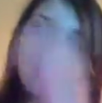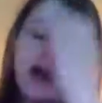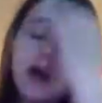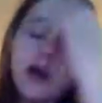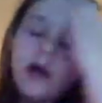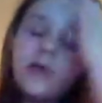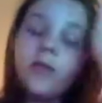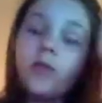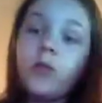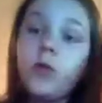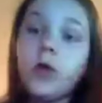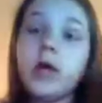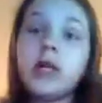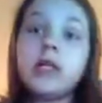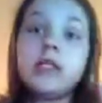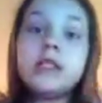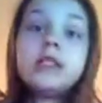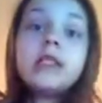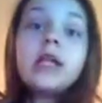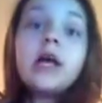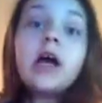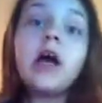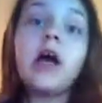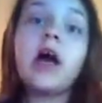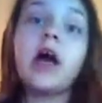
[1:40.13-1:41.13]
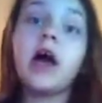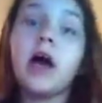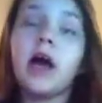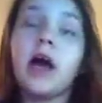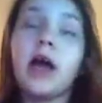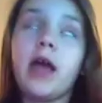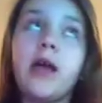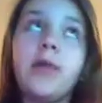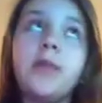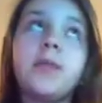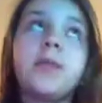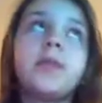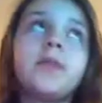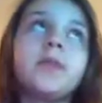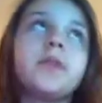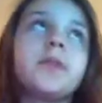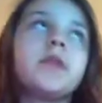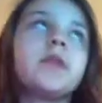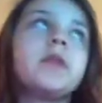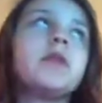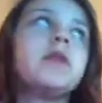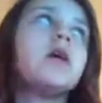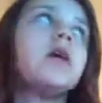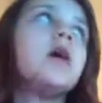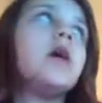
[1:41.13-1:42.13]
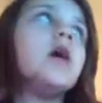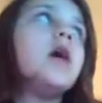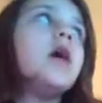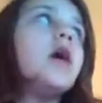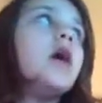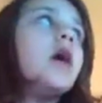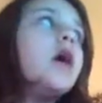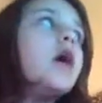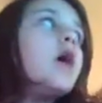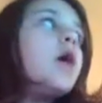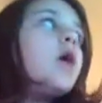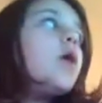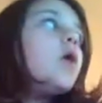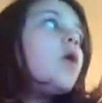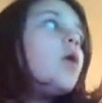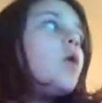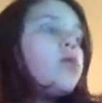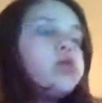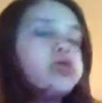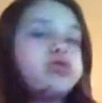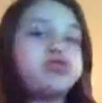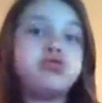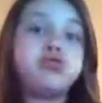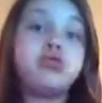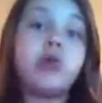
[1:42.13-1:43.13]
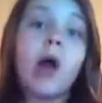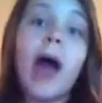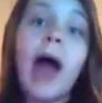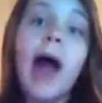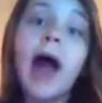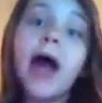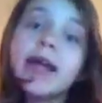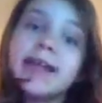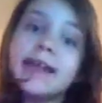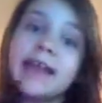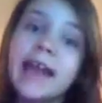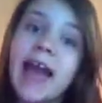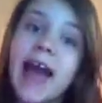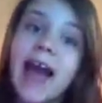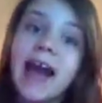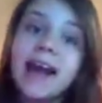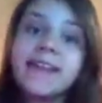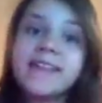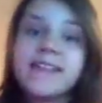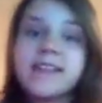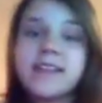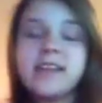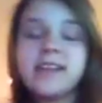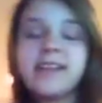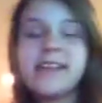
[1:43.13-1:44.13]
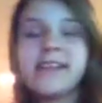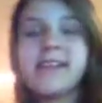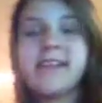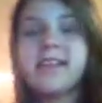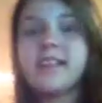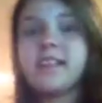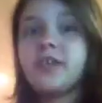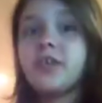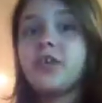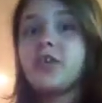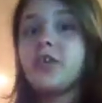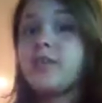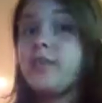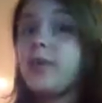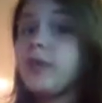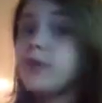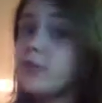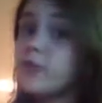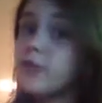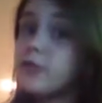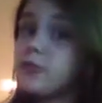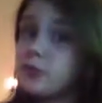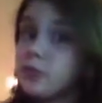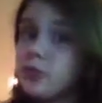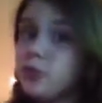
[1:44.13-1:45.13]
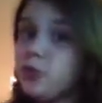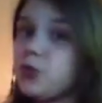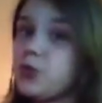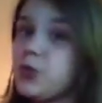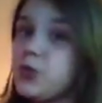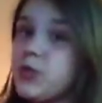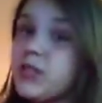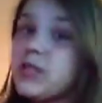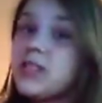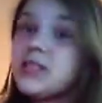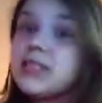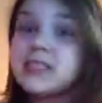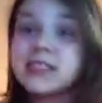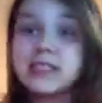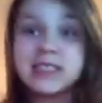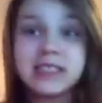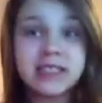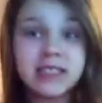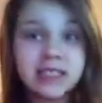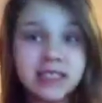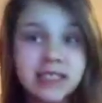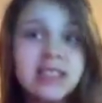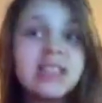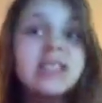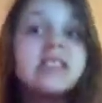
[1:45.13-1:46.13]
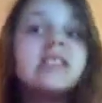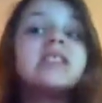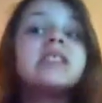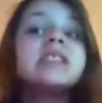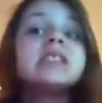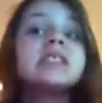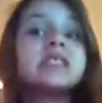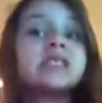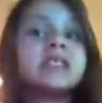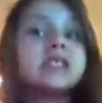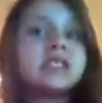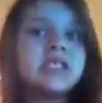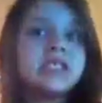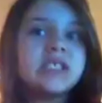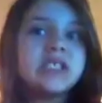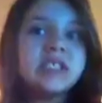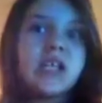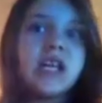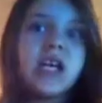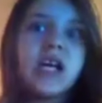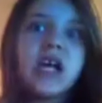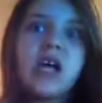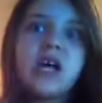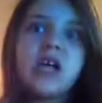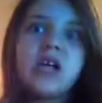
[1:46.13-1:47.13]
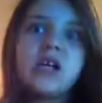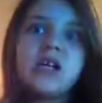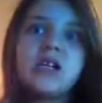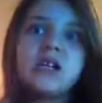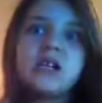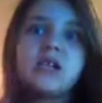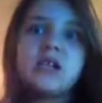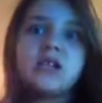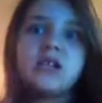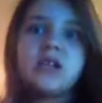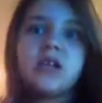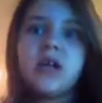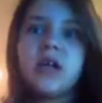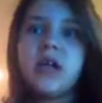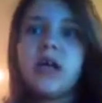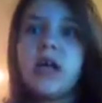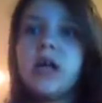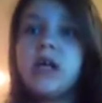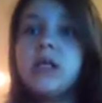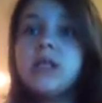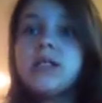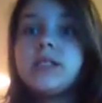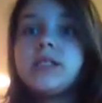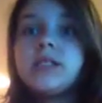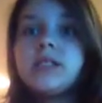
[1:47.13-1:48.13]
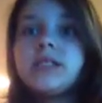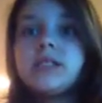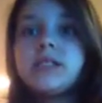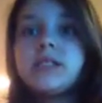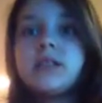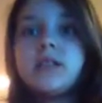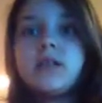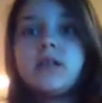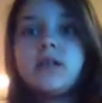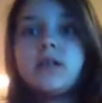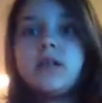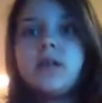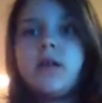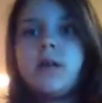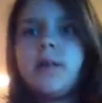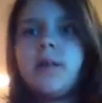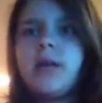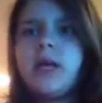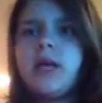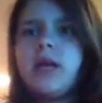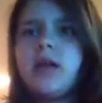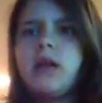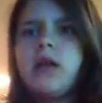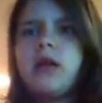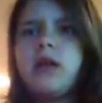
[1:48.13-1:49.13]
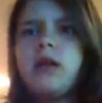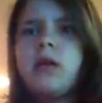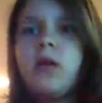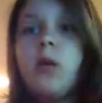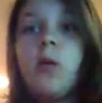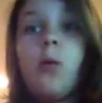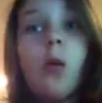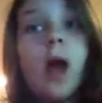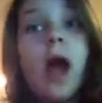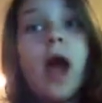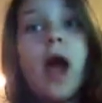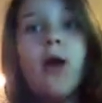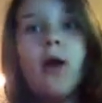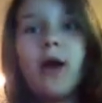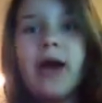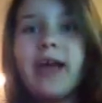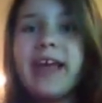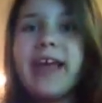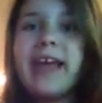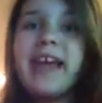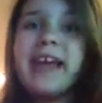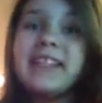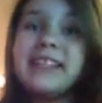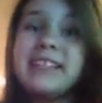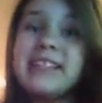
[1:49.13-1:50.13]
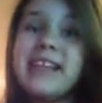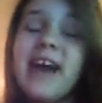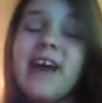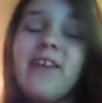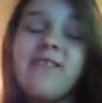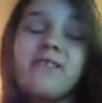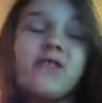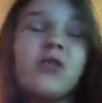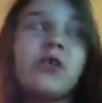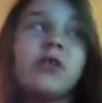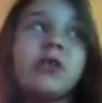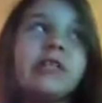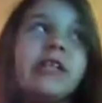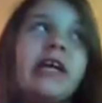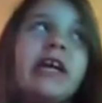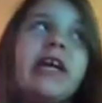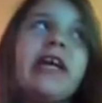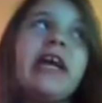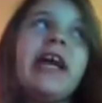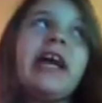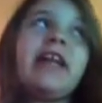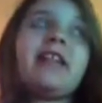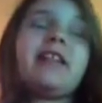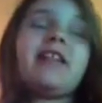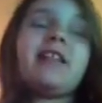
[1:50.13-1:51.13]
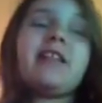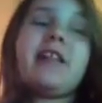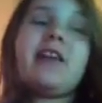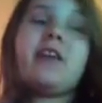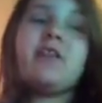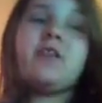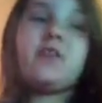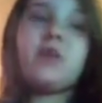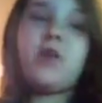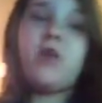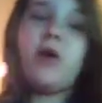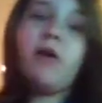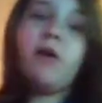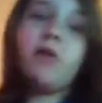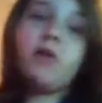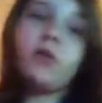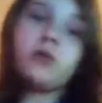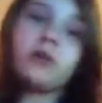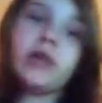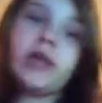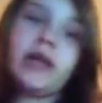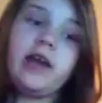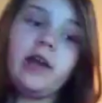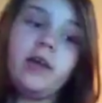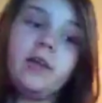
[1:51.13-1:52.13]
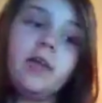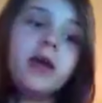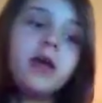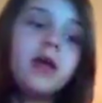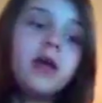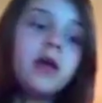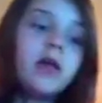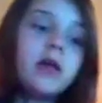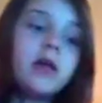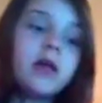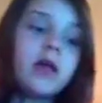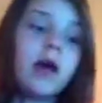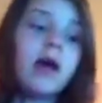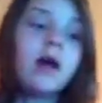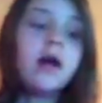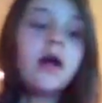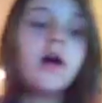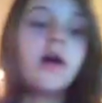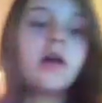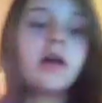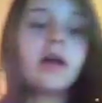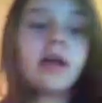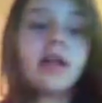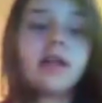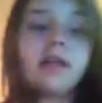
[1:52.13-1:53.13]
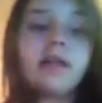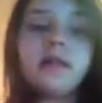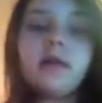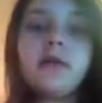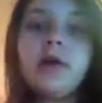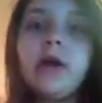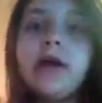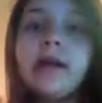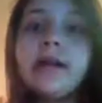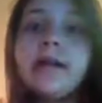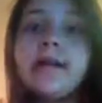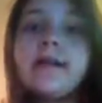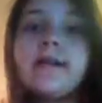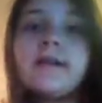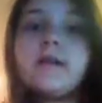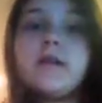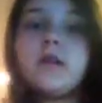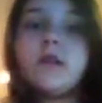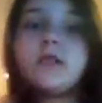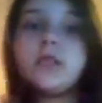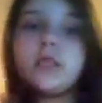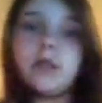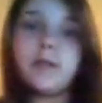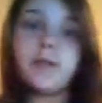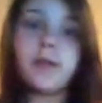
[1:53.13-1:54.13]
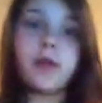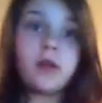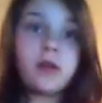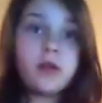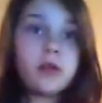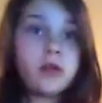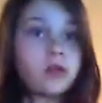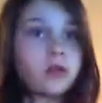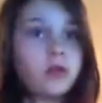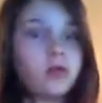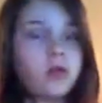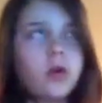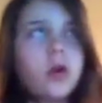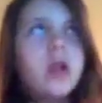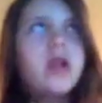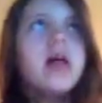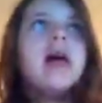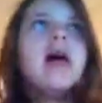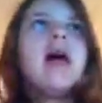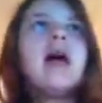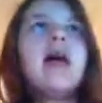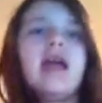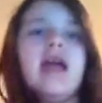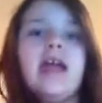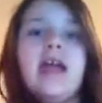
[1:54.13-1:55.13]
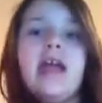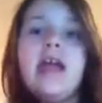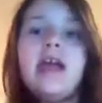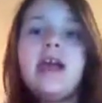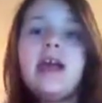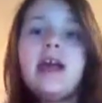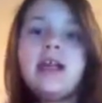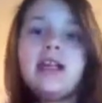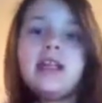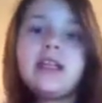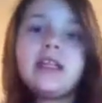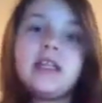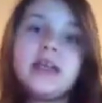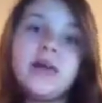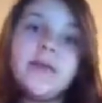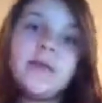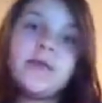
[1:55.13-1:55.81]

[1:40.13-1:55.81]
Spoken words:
was I actually just started middle school. Yeah, I guess. I mean, wow, I guess. Yeah, of course, I guess, because I don't know how old I am. Yeah, okay, so I just started middle school, and